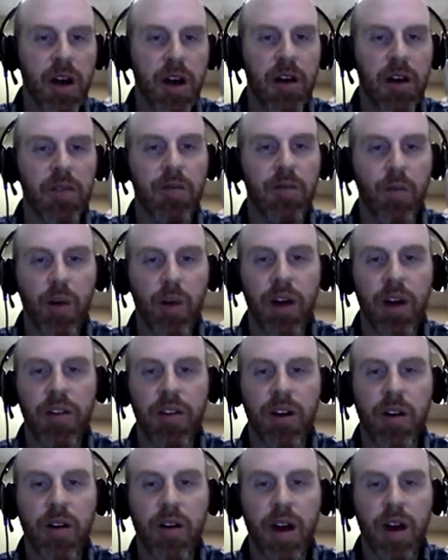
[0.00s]
of where
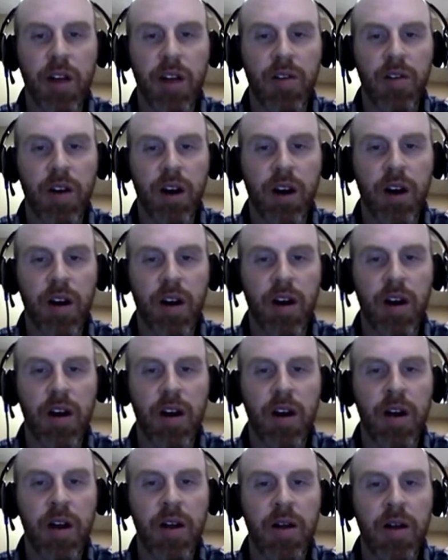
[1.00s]
the neurites are.
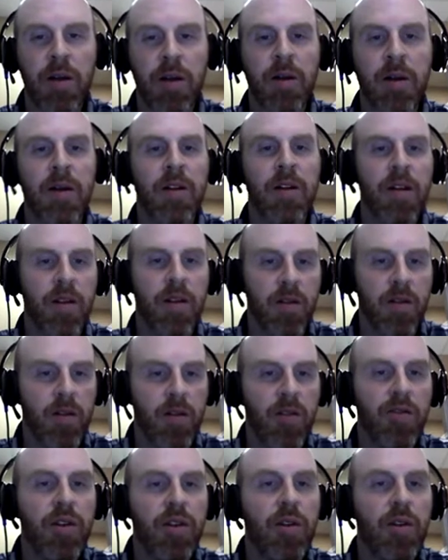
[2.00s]

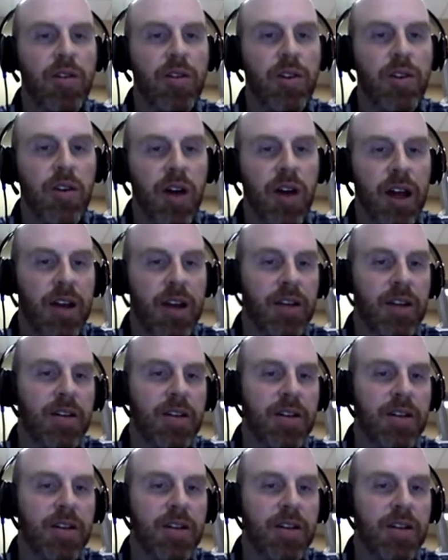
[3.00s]
Those neurites